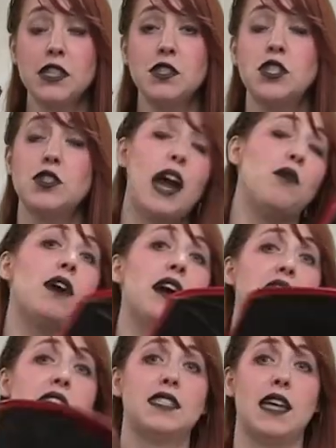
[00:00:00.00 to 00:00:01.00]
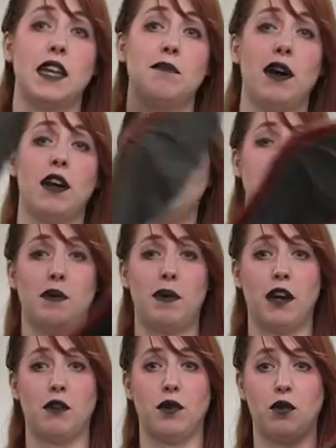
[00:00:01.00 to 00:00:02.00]
So now we're at the exciting part, the
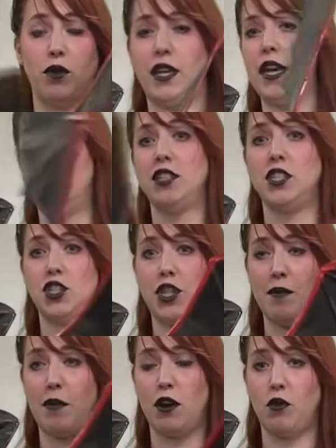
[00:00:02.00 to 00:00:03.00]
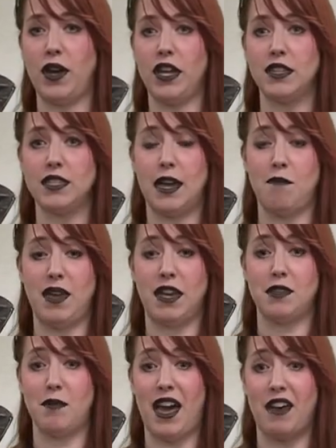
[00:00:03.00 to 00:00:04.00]
part where we get to shape our wings and
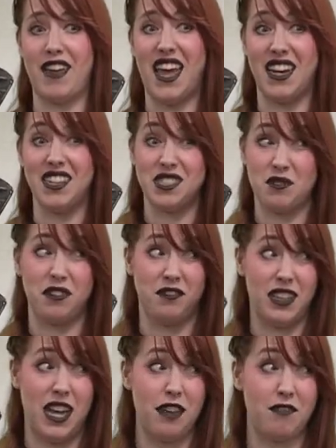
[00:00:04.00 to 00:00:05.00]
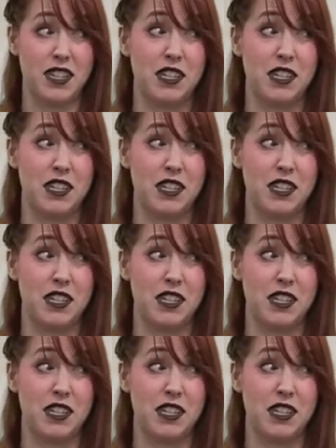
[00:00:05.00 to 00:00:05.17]
make them have any sort of life,